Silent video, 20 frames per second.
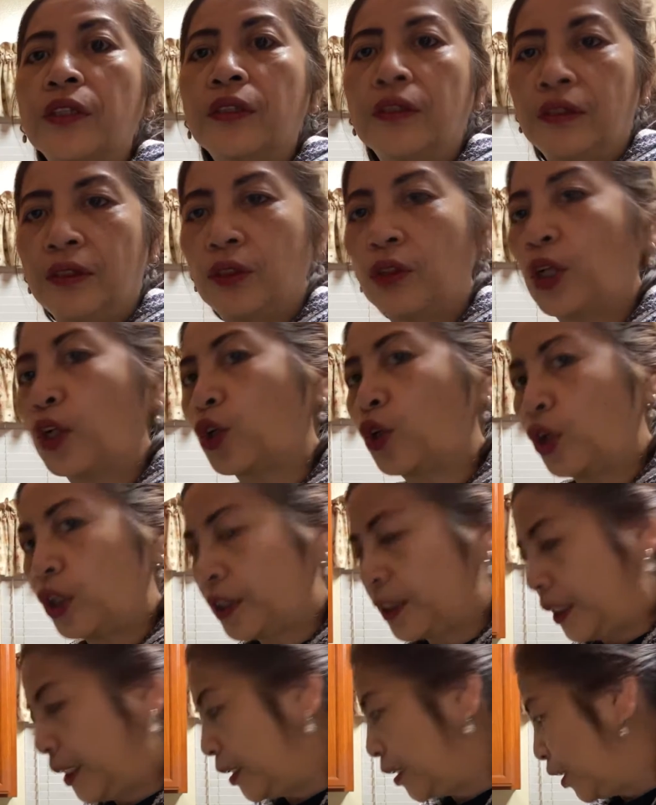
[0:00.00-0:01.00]
You know, I call it
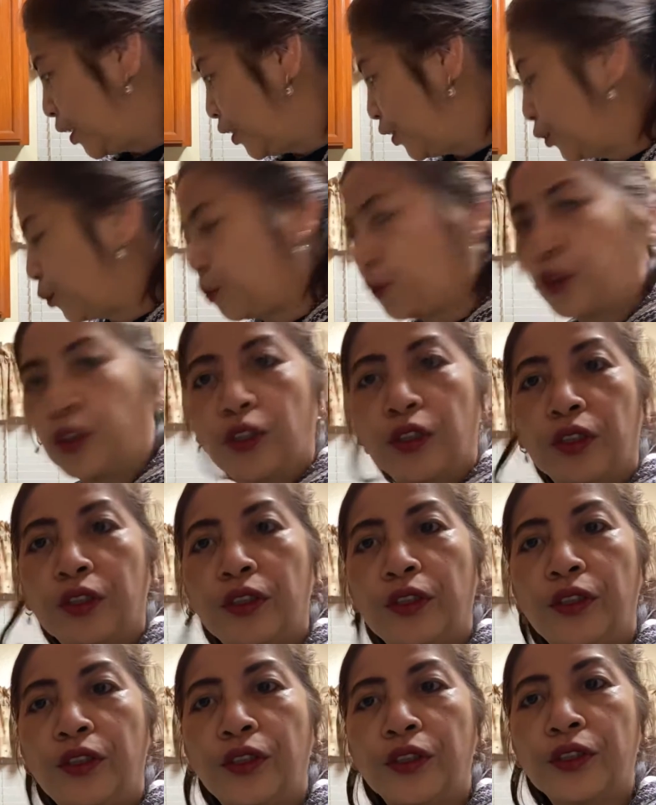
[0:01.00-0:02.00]
innards where
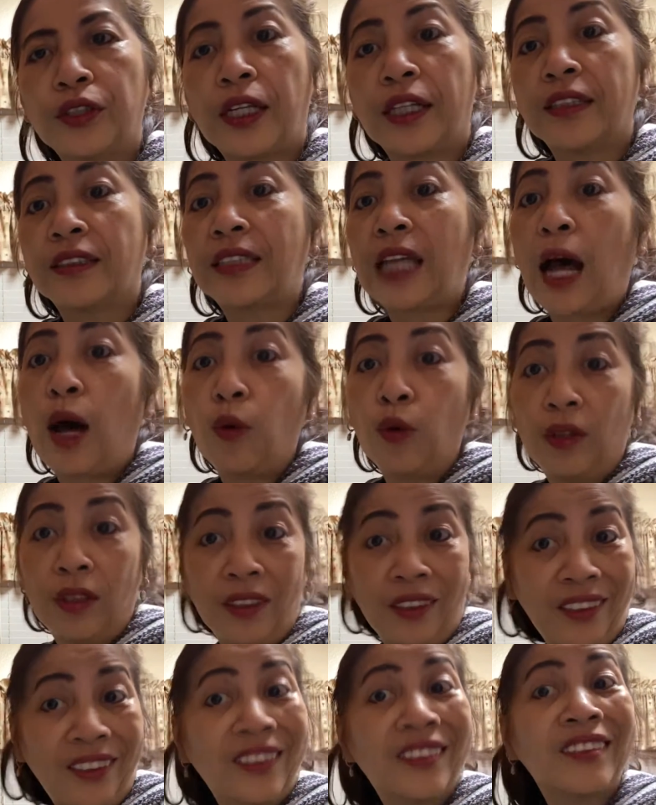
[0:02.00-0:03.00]
there's like towel
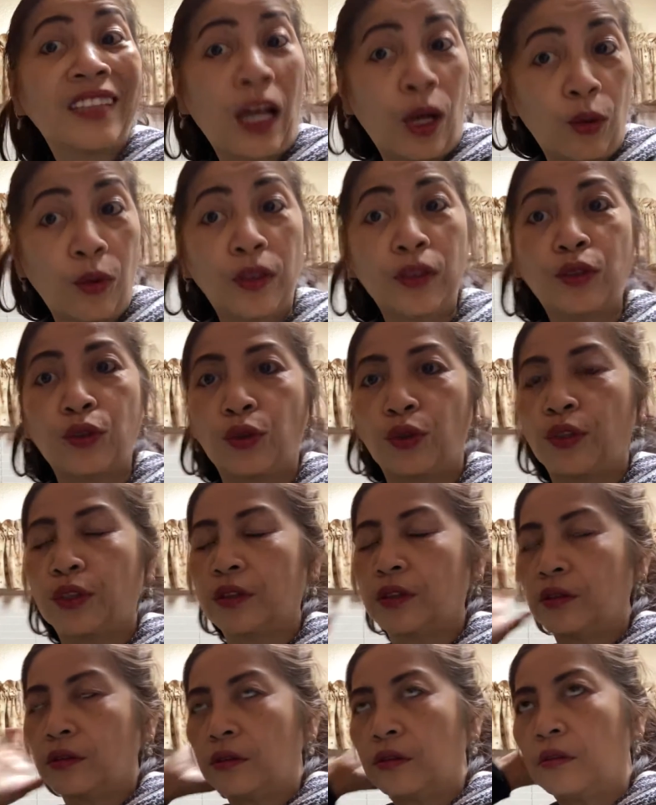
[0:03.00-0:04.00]
sort
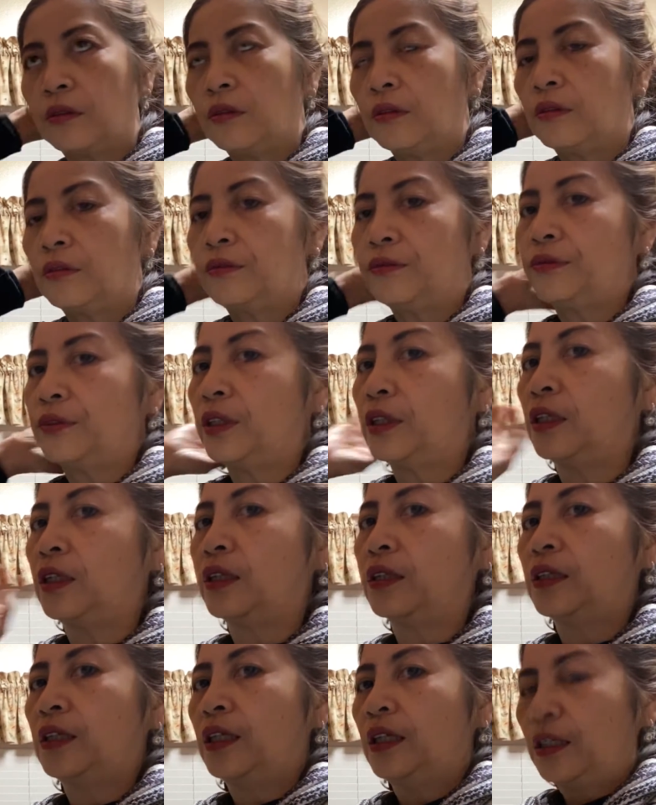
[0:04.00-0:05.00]
of
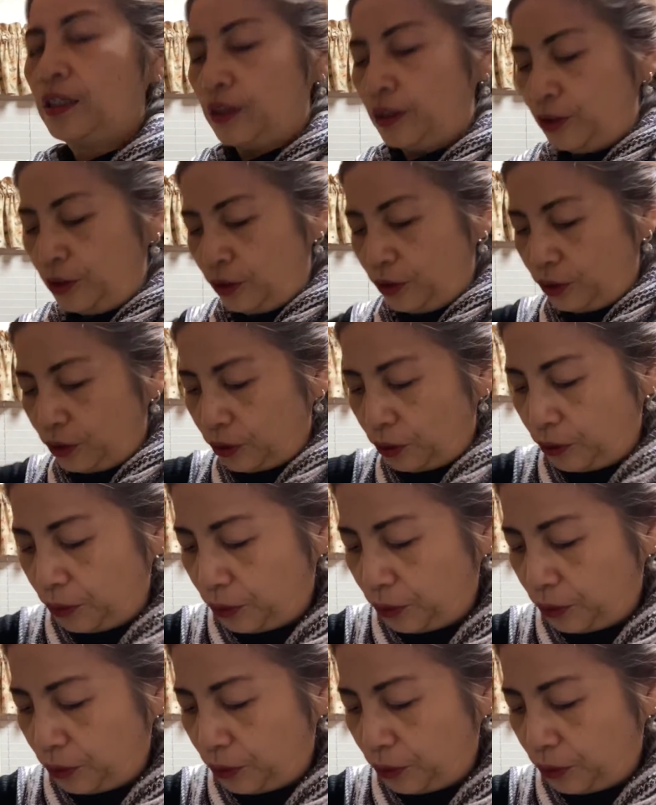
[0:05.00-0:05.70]
so